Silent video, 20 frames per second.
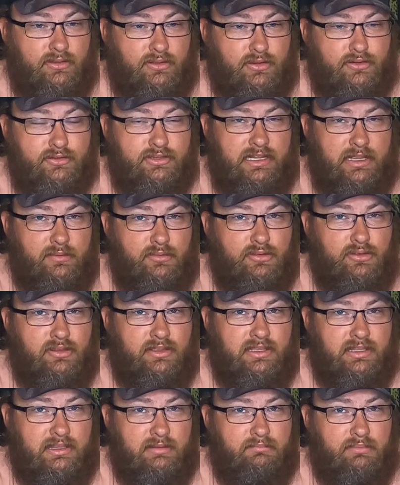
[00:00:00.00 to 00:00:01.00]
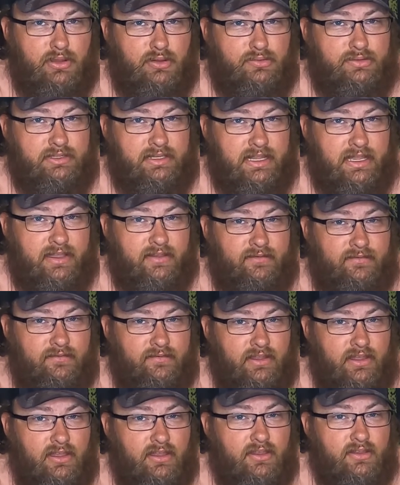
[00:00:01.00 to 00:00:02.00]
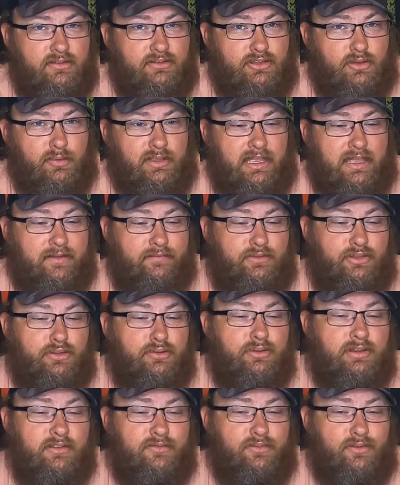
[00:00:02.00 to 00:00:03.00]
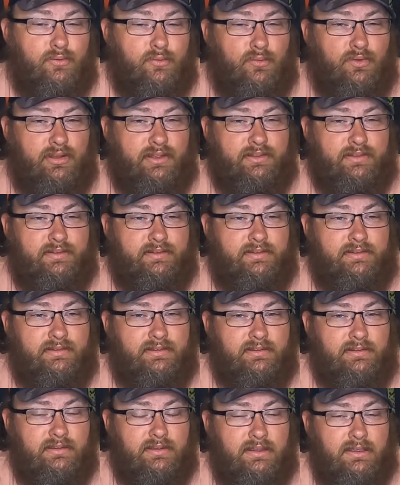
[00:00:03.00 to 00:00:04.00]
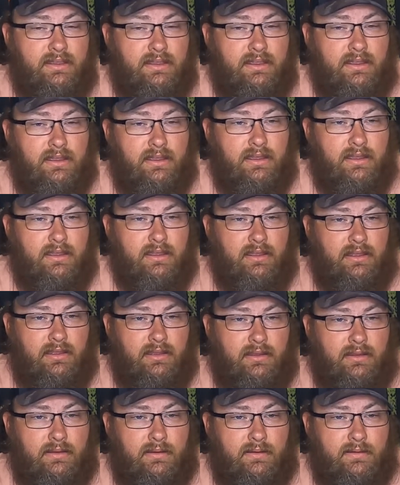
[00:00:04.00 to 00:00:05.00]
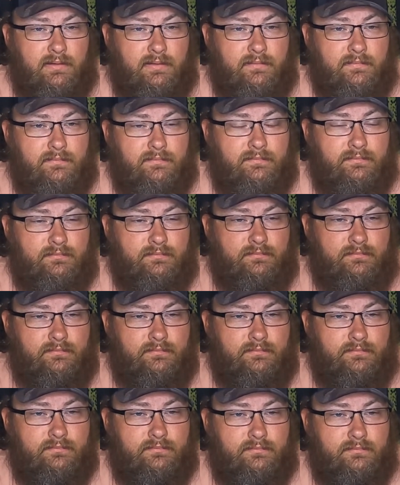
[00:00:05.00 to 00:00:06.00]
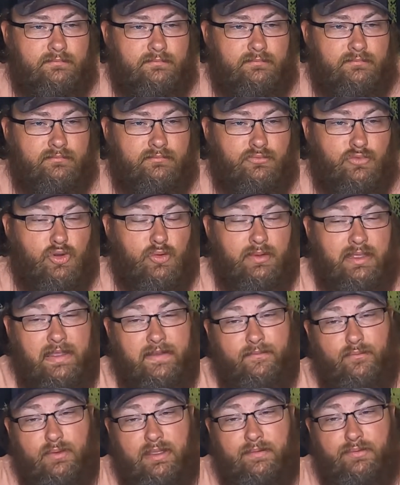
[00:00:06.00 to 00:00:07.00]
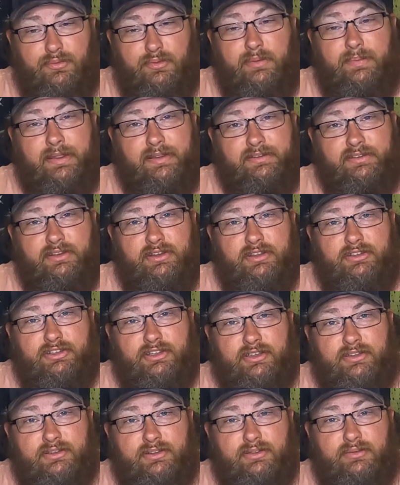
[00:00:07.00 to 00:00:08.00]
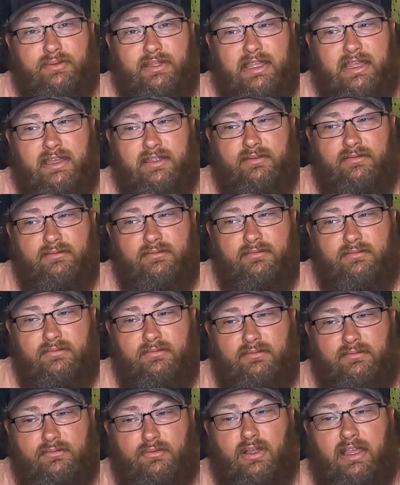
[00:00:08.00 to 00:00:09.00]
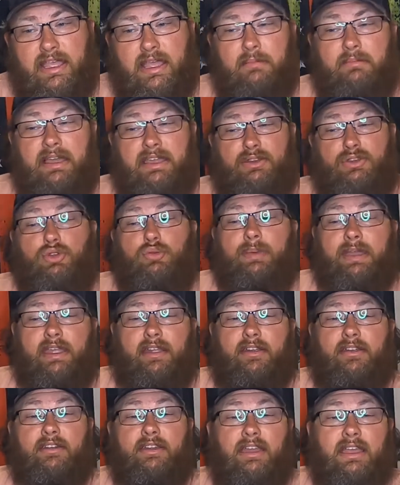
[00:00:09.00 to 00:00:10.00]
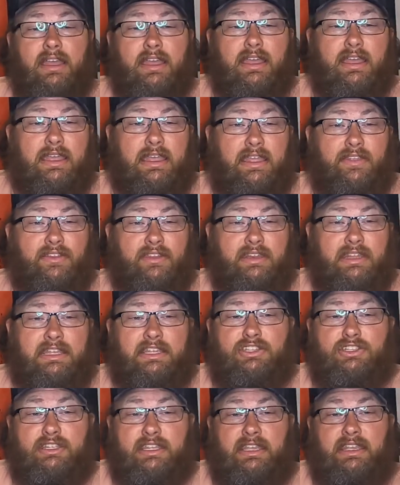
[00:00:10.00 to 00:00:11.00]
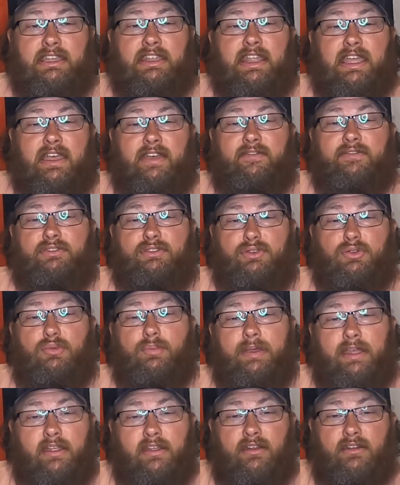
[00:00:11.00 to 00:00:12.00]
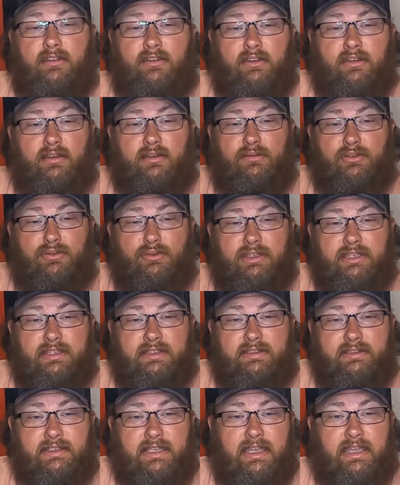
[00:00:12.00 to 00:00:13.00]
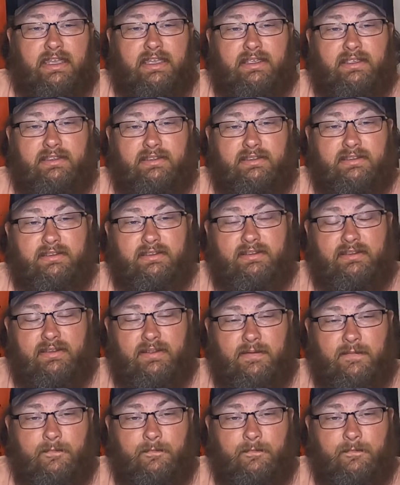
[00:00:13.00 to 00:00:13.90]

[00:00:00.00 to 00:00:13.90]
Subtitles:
we'll look at the bow staff. So we have 2 different ones. Well, we have 3 pairs of nunchucks too. I got my 2 pair, and then each kid has 2 pair. Lucas has